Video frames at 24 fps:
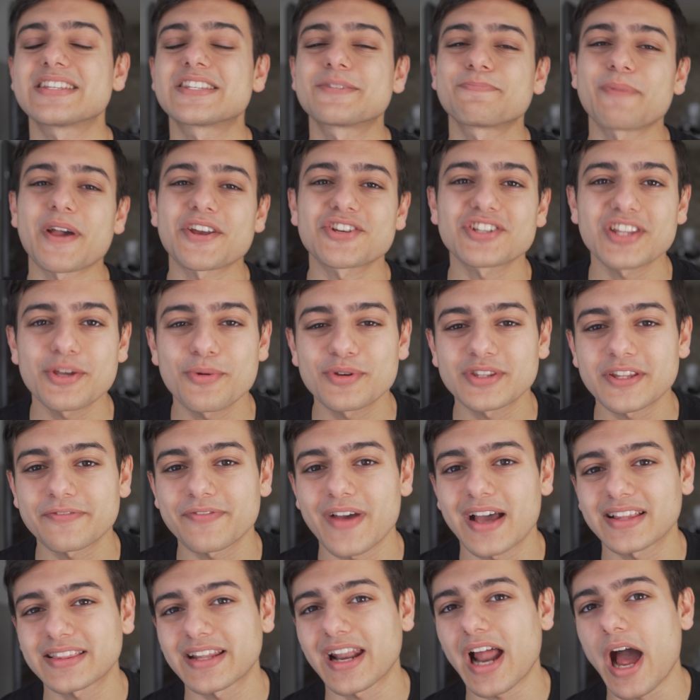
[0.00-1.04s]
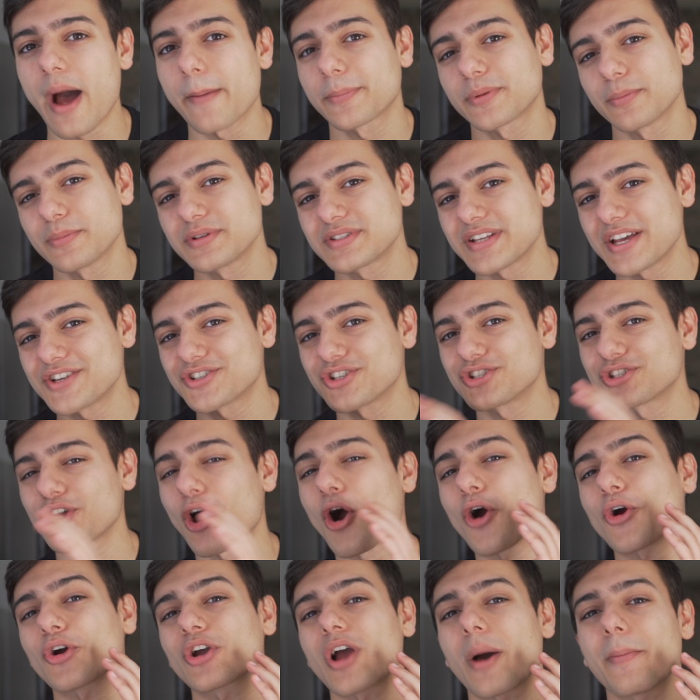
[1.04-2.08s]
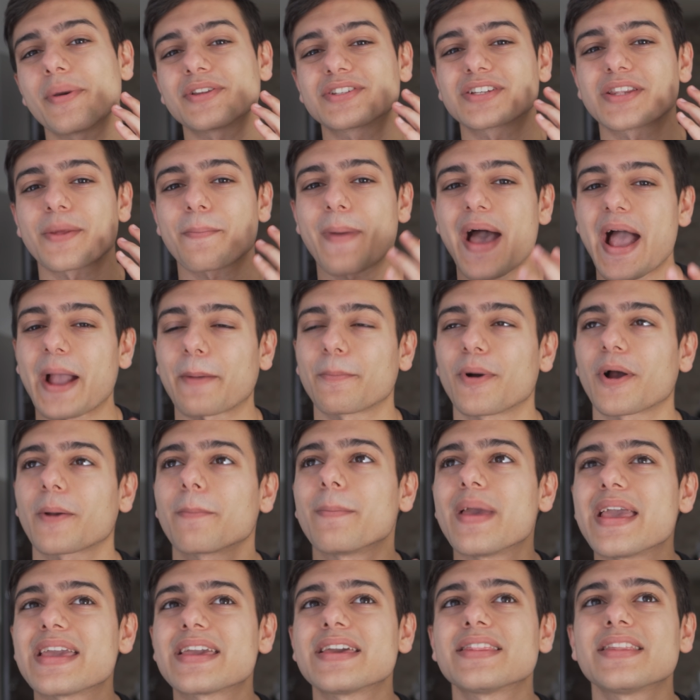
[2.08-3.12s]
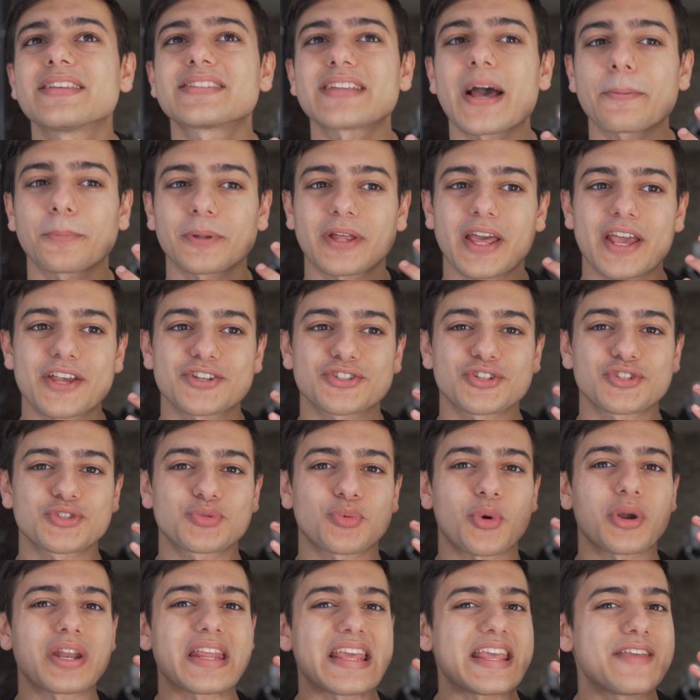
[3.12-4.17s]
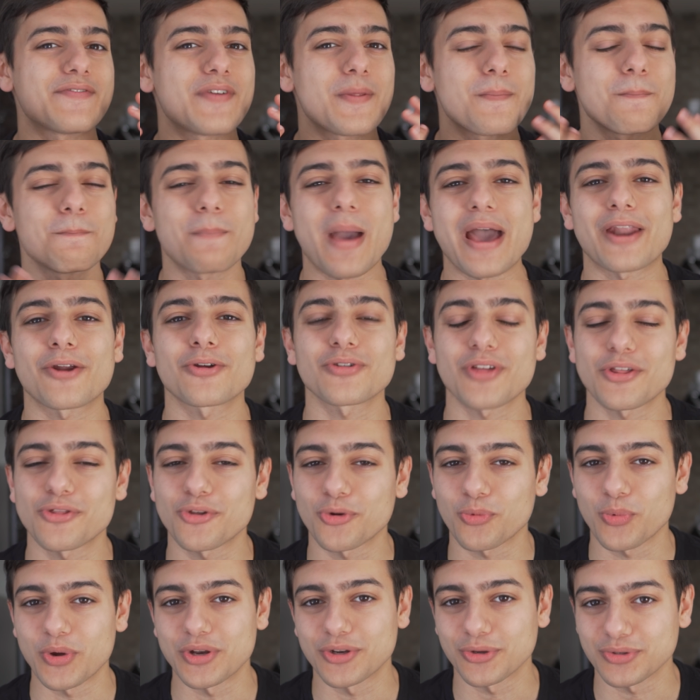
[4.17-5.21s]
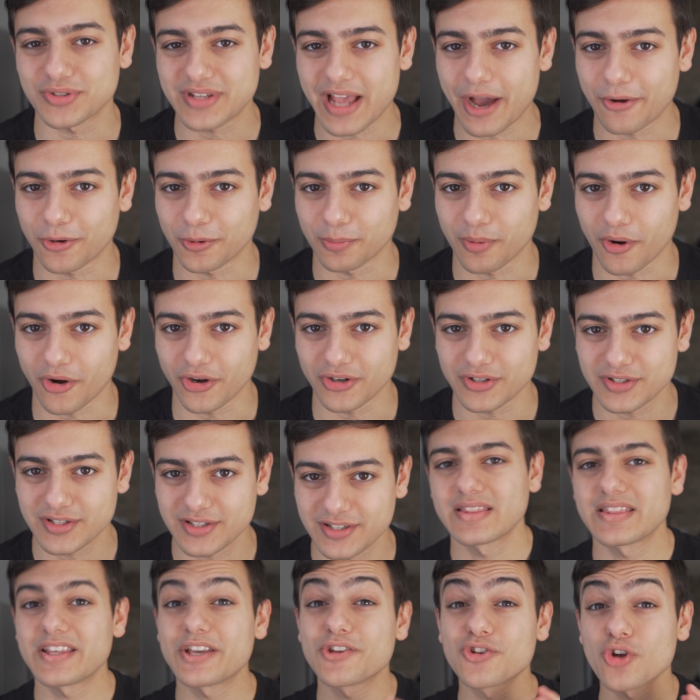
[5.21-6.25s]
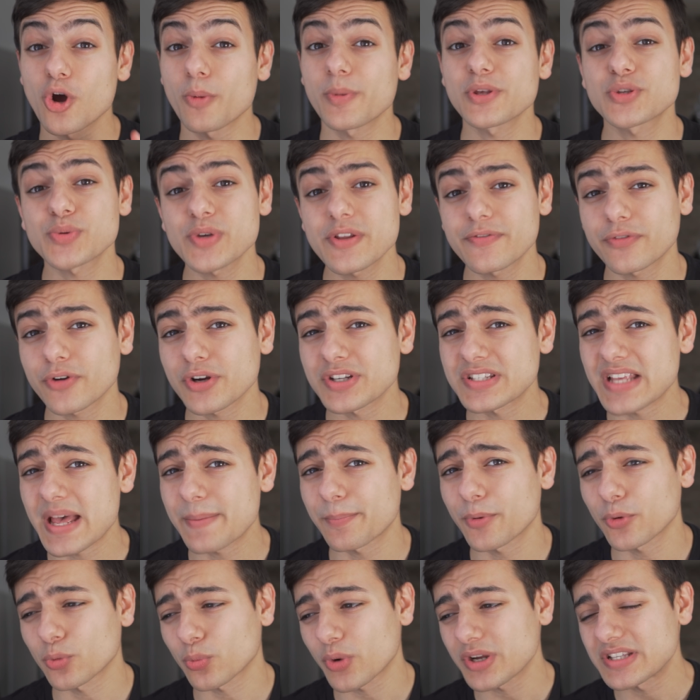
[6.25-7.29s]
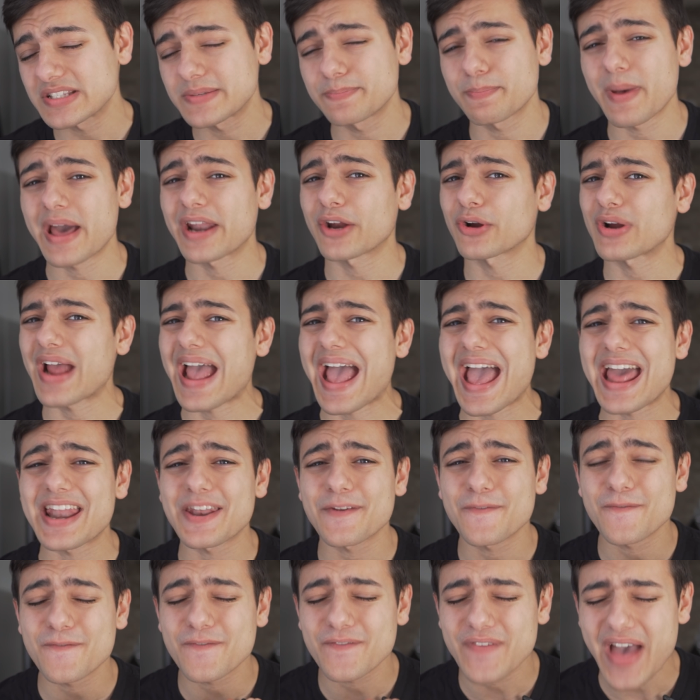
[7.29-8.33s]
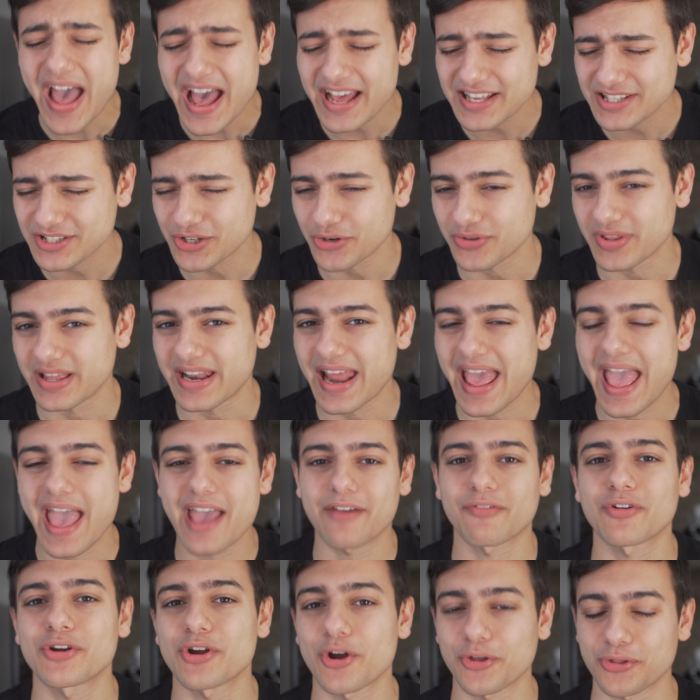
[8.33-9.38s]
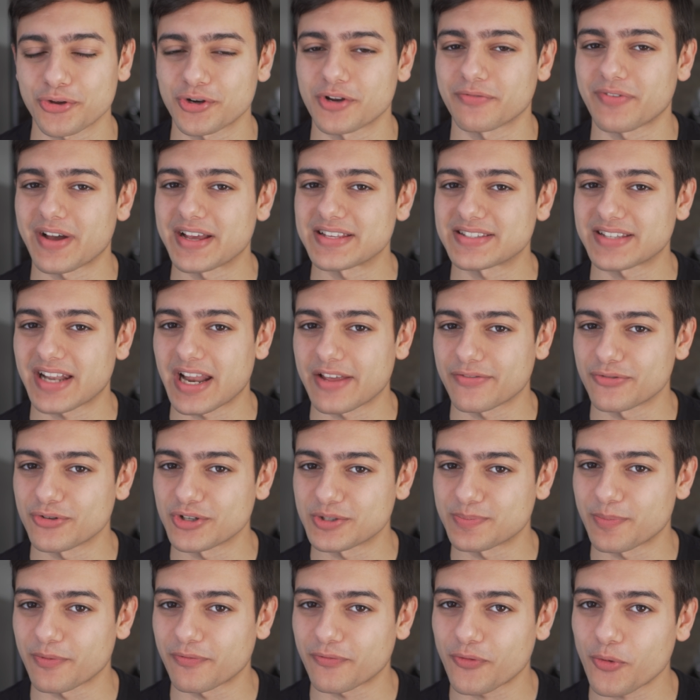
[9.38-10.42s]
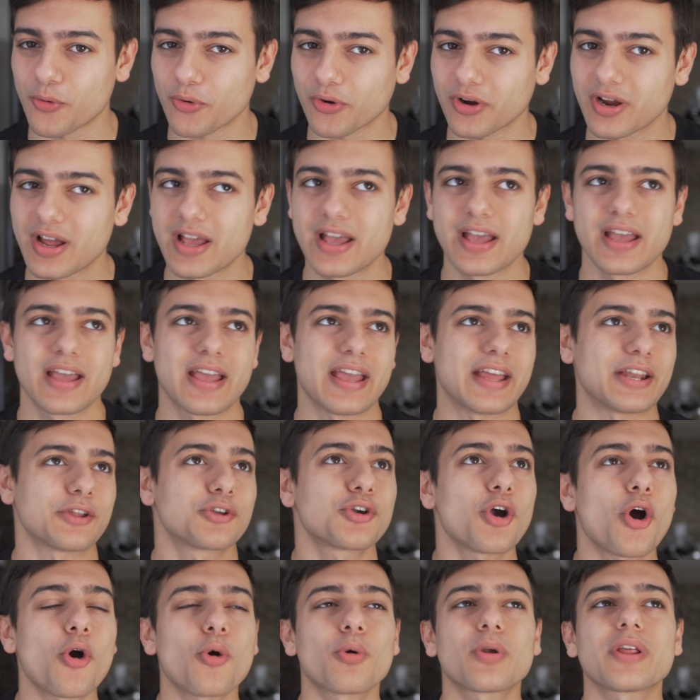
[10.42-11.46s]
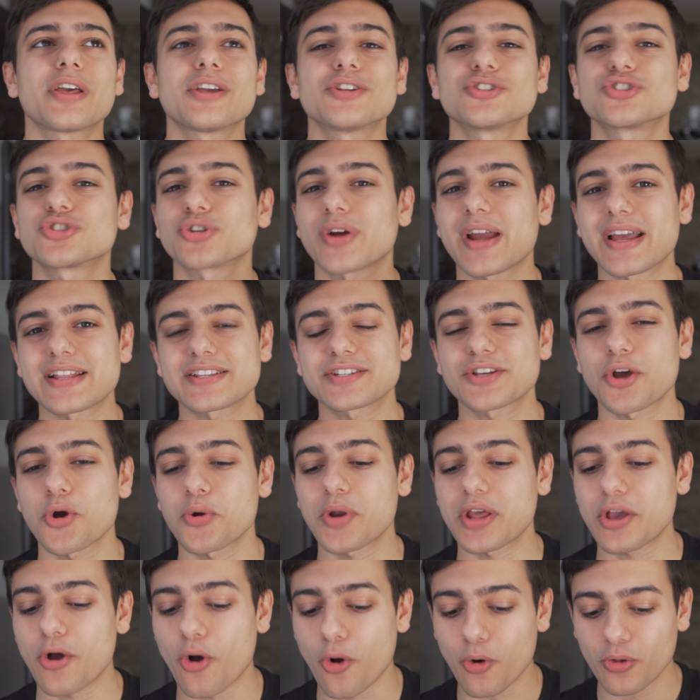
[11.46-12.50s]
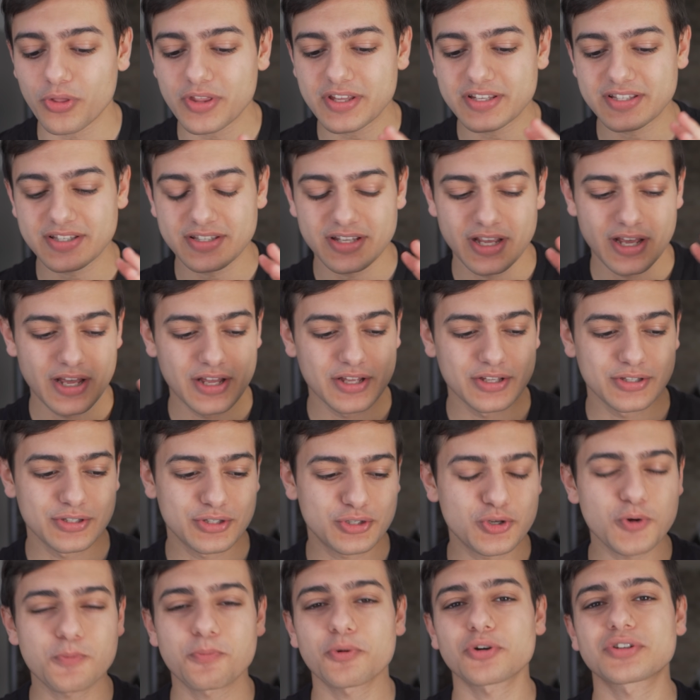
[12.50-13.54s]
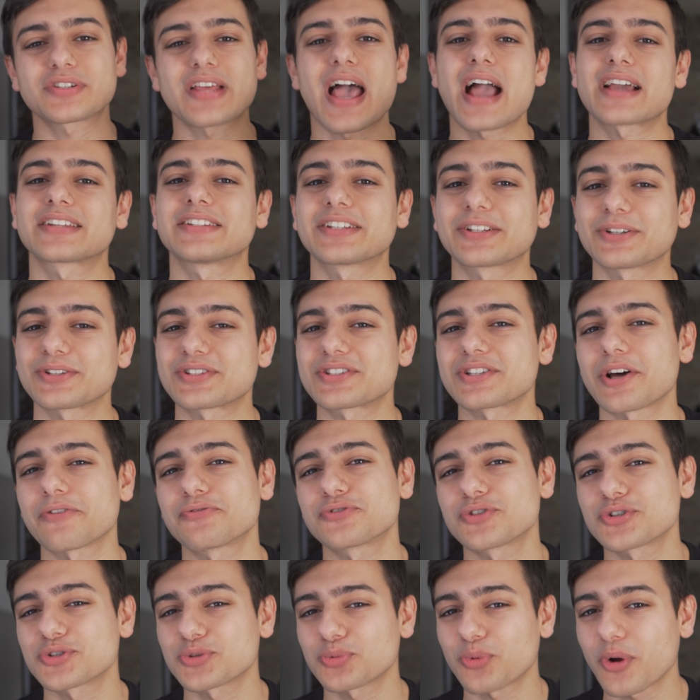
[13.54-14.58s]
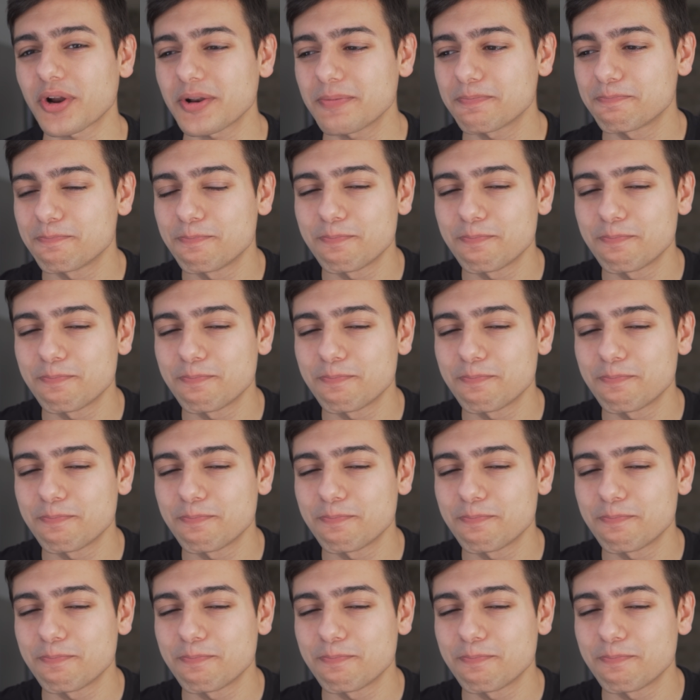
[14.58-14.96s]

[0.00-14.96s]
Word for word: especially with the fact that optimizations are coming to the MacBook, making these applications run even better than their Windows counterparts. The Adobe Suite, for example, runs better and faster than every other device that I've used before, encoding, transcoding, all these super technical stuff just run